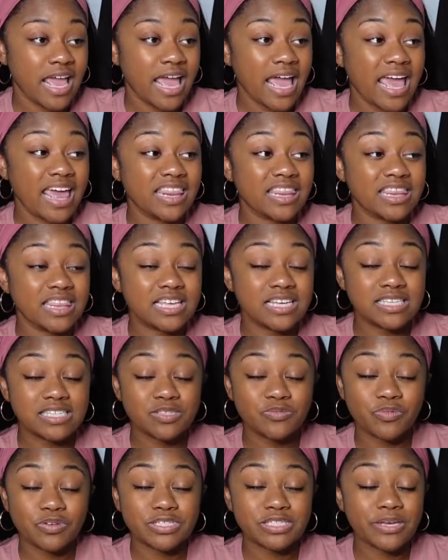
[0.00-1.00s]
And
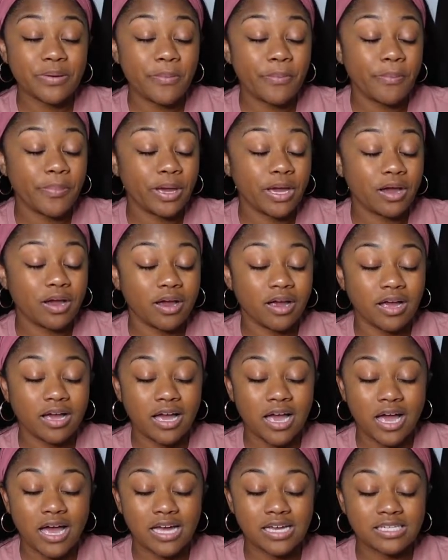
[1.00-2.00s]
this was a bigger
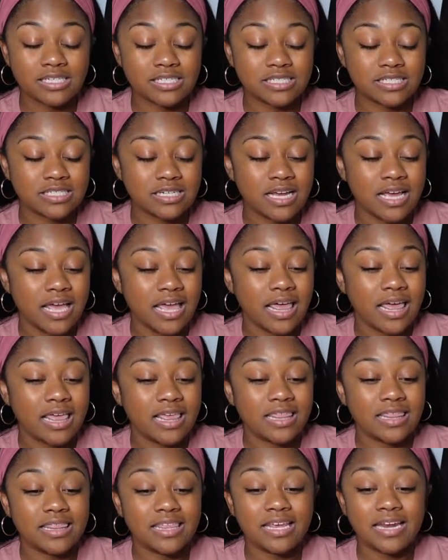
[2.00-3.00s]
gush
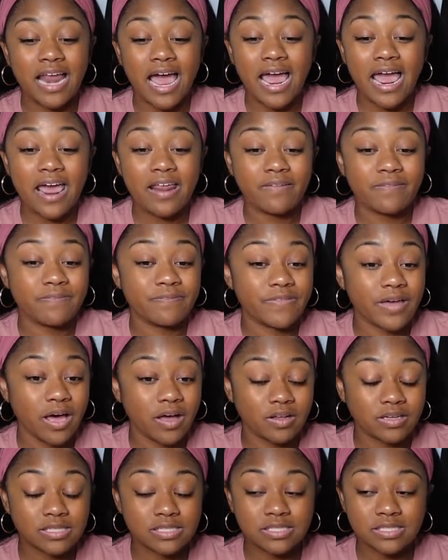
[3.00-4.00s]
than I had
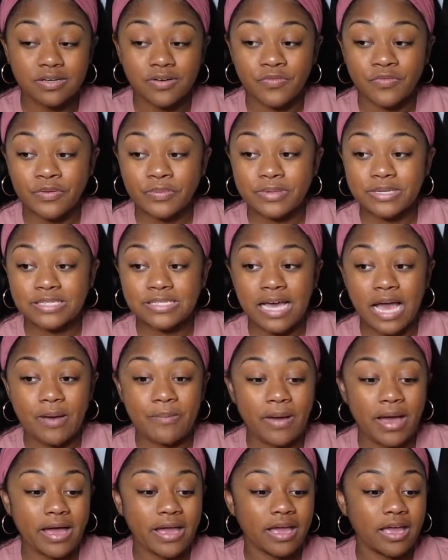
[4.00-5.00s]
felt from the
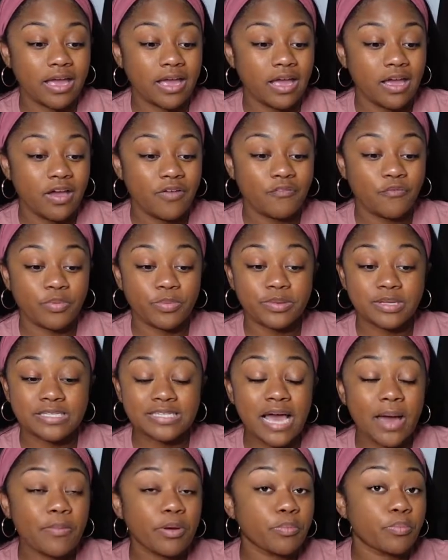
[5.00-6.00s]
time
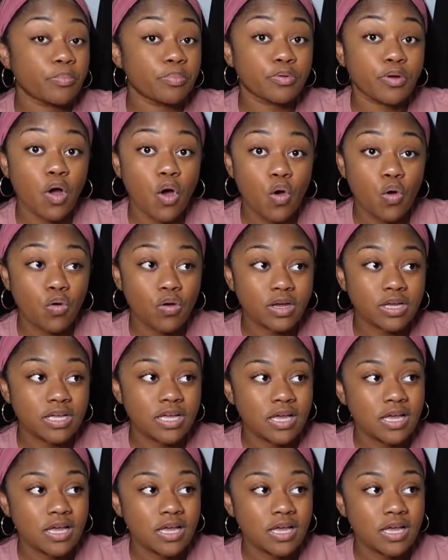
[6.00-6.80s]
it broke